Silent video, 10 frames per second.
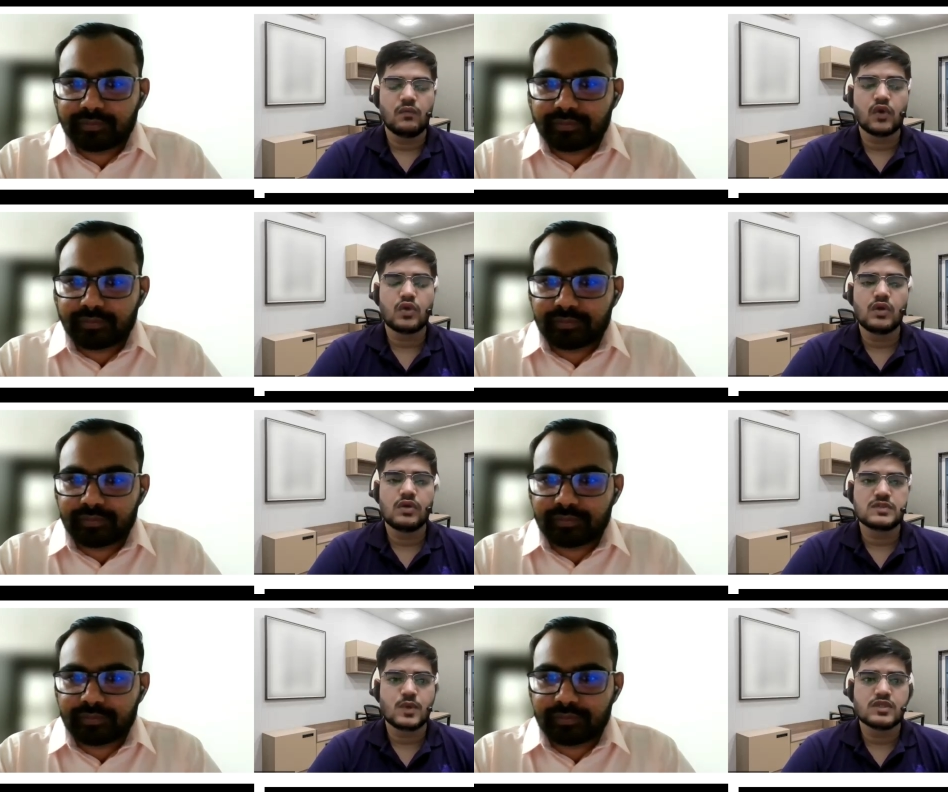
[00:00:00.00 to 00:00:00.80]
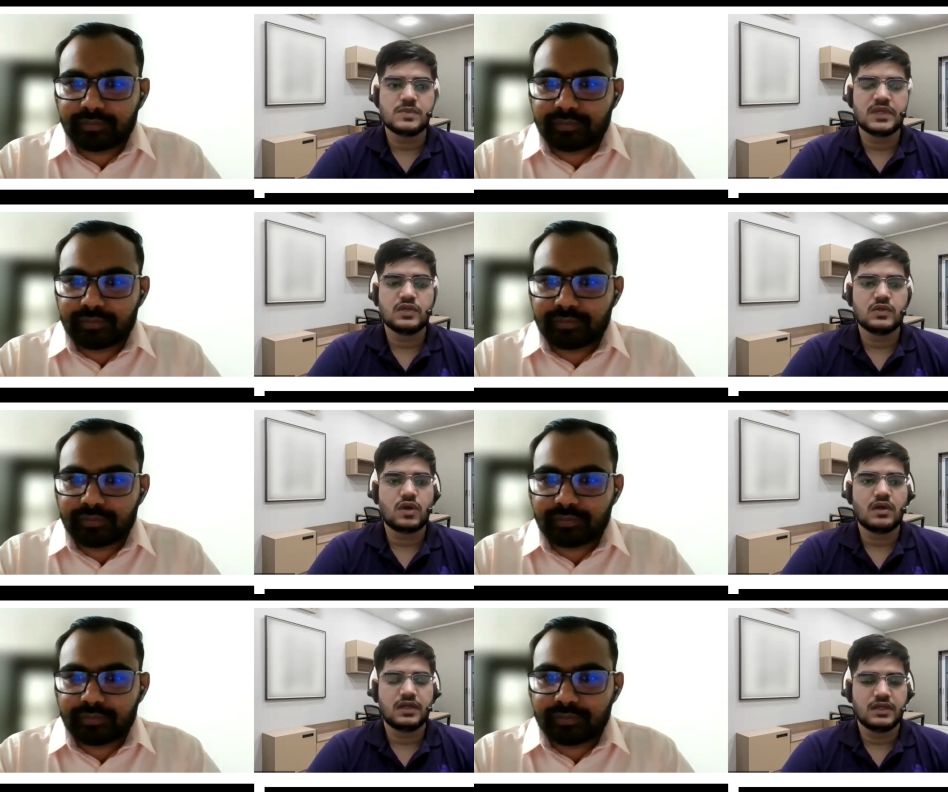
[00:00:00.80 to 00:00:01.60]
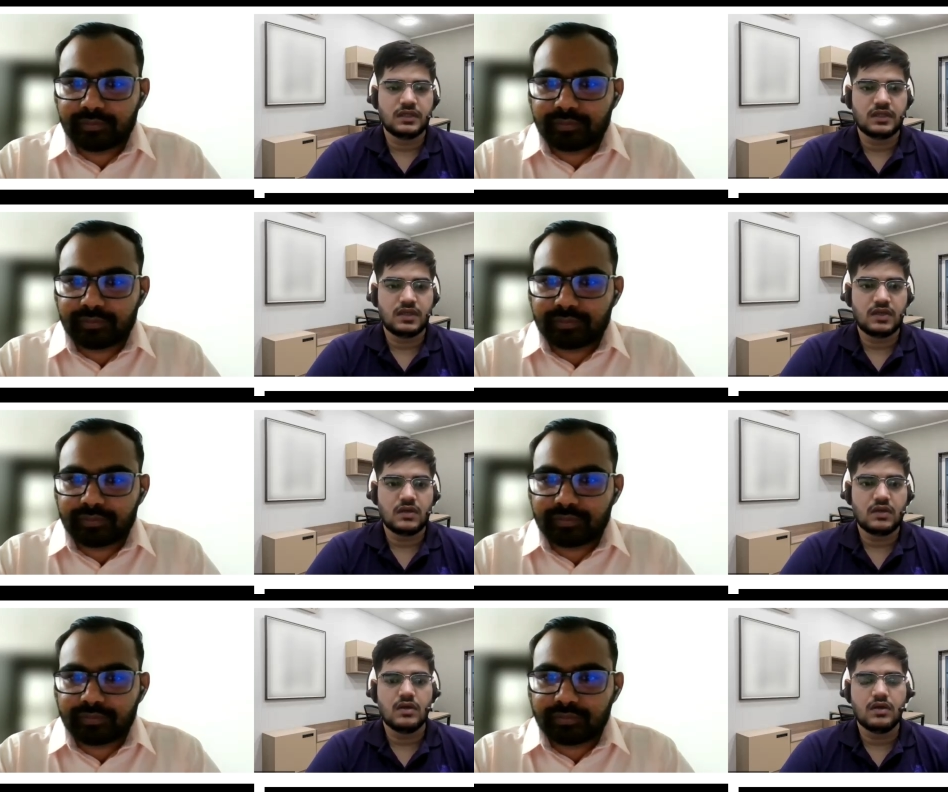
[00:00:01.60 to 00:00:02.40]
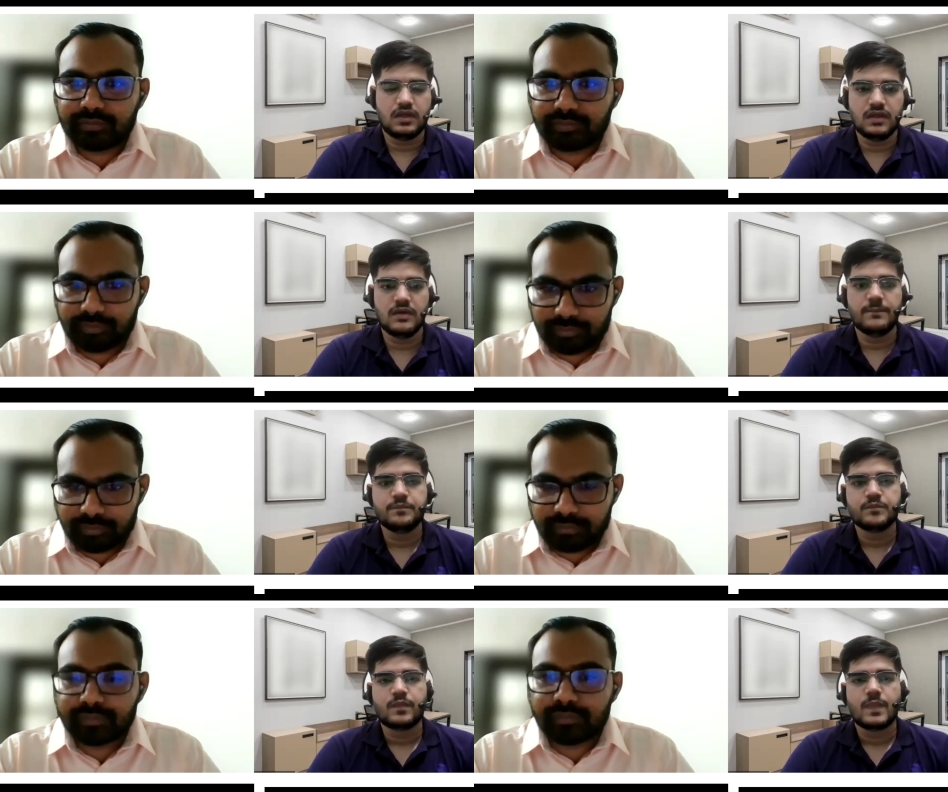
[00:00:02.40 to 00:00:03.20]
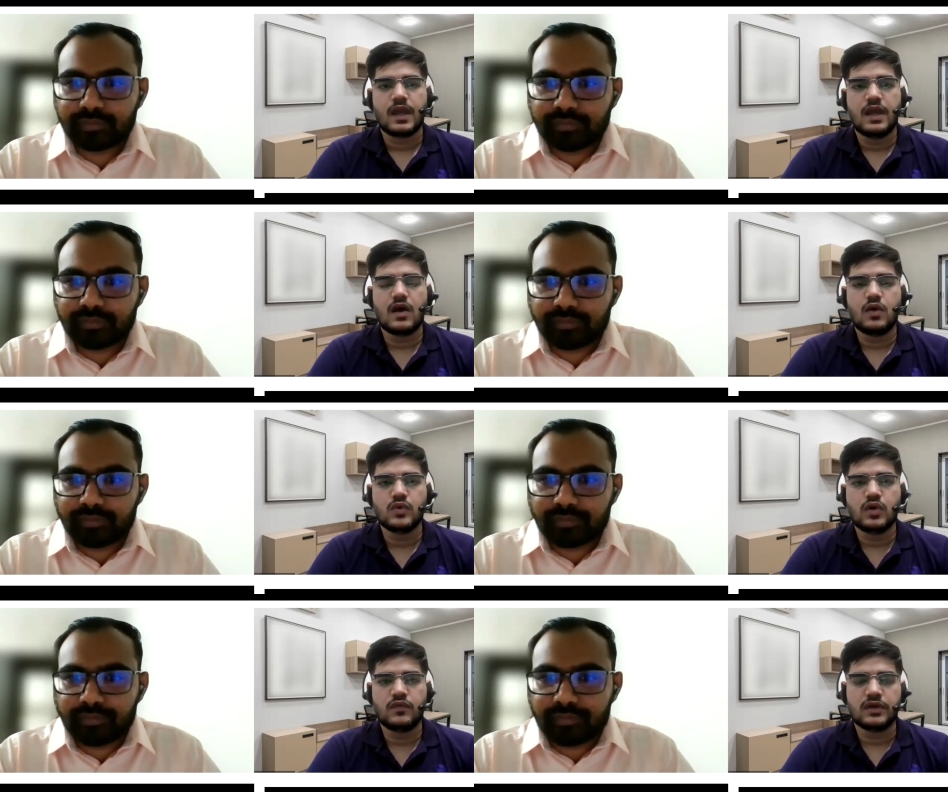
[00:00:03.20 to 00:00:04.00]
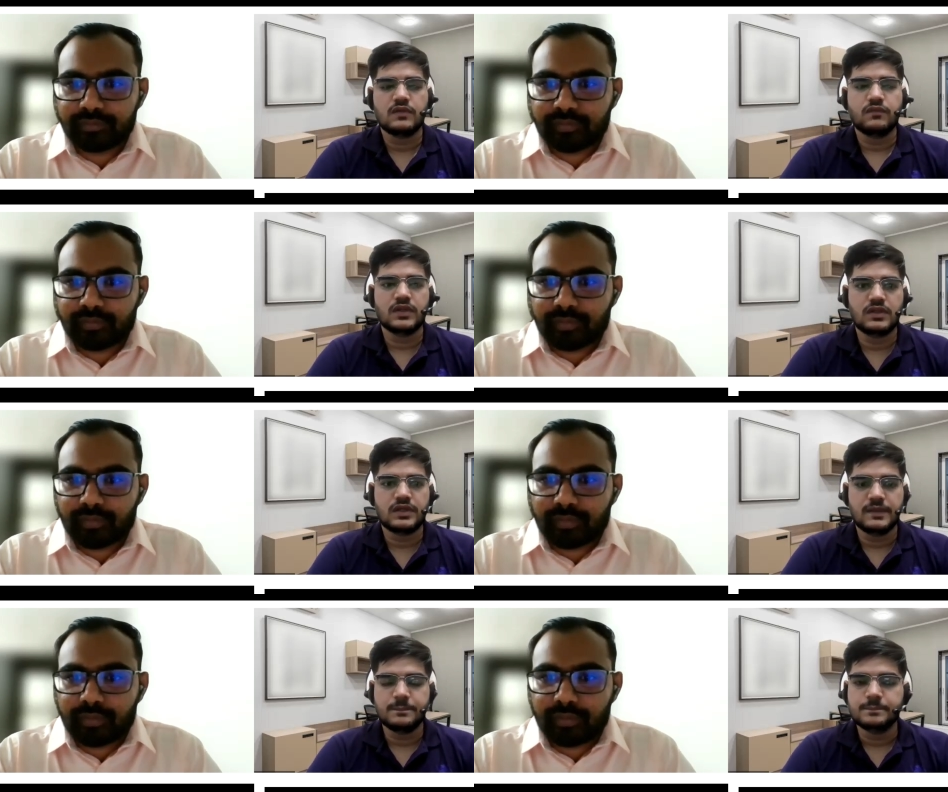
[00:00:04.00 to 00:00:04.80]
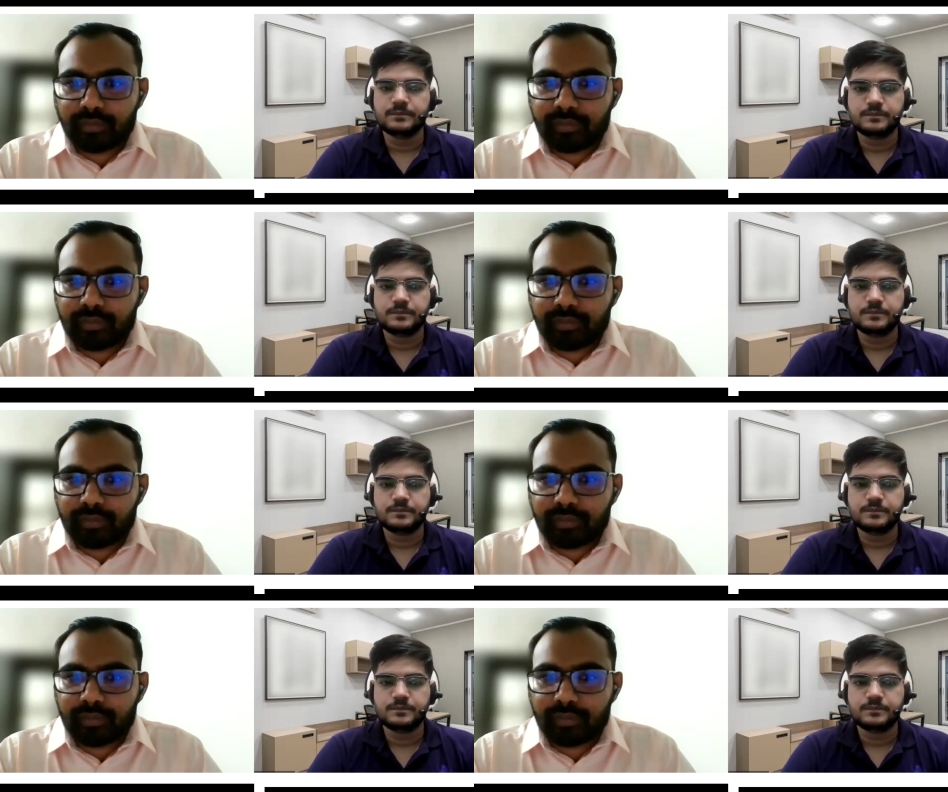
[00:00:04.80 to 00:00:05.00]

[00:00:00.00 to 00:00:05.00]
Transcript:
Speaker 1: what all responsibility you are taking care uh, here and how you are working with the team?